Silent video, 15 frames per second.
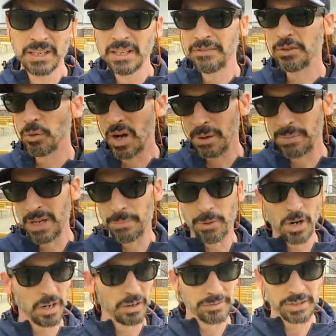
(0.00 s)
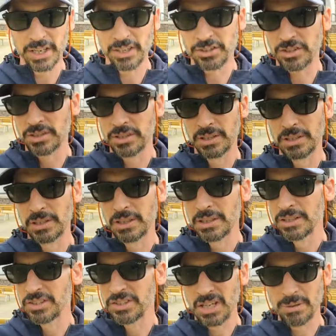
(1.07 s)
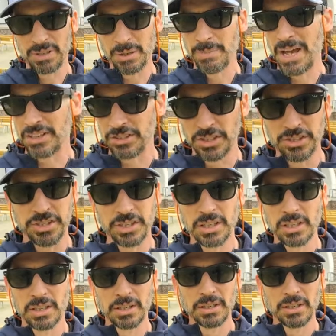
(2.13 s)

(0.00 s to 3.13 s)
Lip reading: If you want to be a part of this, send me a message.